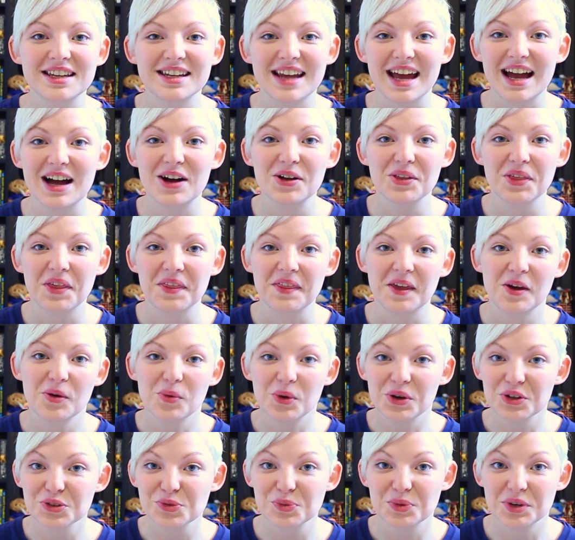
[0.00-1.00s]
now than there
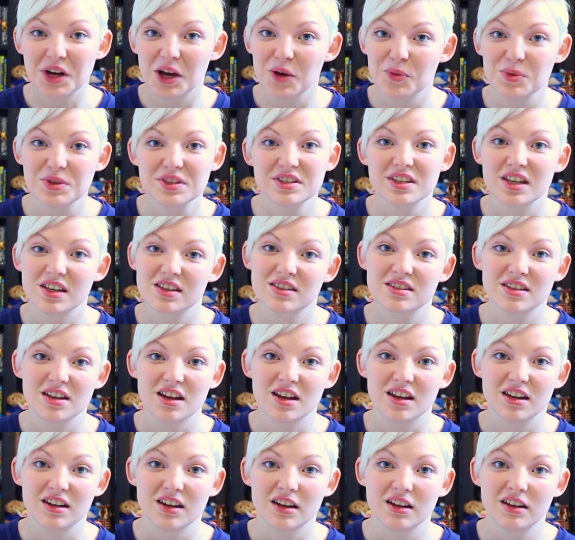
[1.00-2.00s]
was when I was
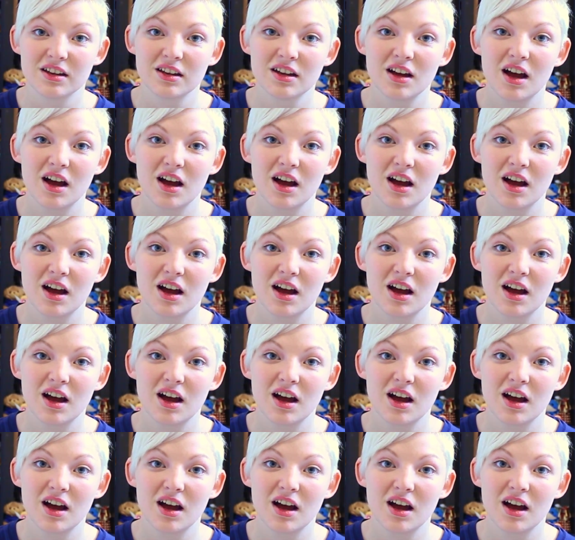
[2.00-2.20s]
16.